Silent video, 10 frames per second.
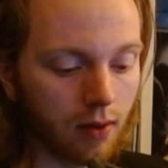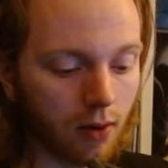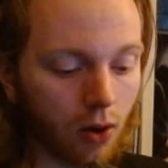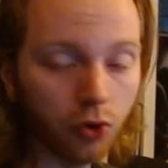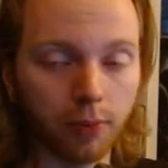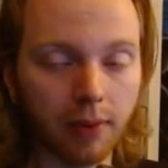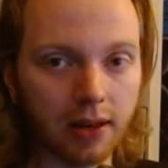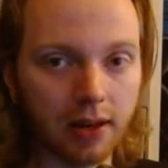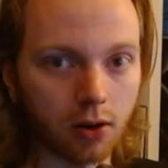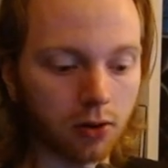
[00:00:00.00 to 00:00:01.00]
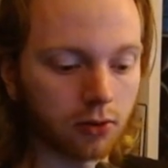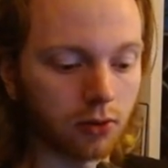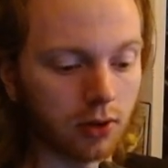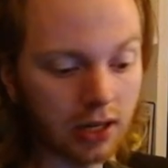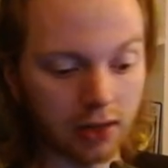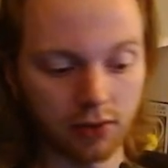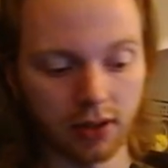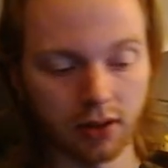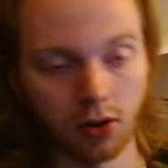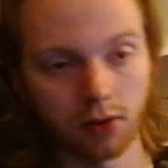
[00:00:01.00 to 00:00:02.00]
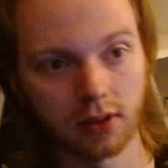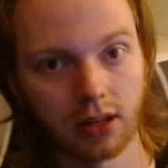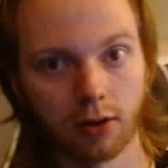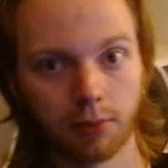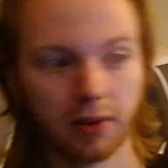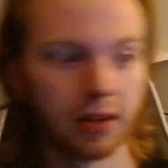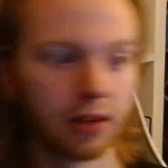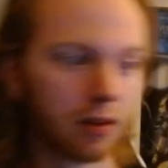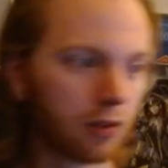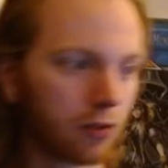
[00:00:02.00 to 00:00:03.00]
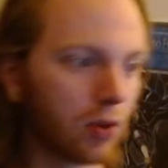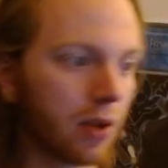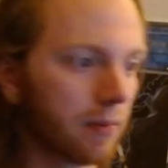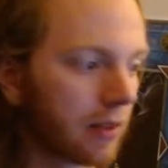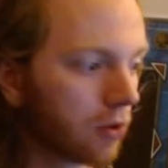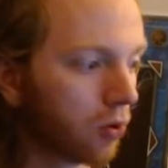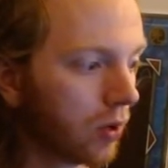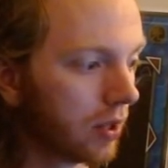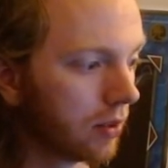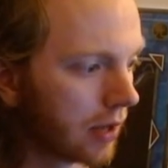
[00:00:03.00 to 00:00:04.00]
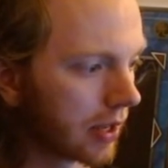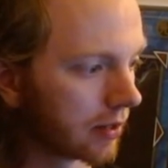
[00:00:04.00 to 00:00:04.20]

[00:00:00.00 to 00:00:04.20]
other main deck card or other extra deck cards that they are playing. So yeah, let's go into that.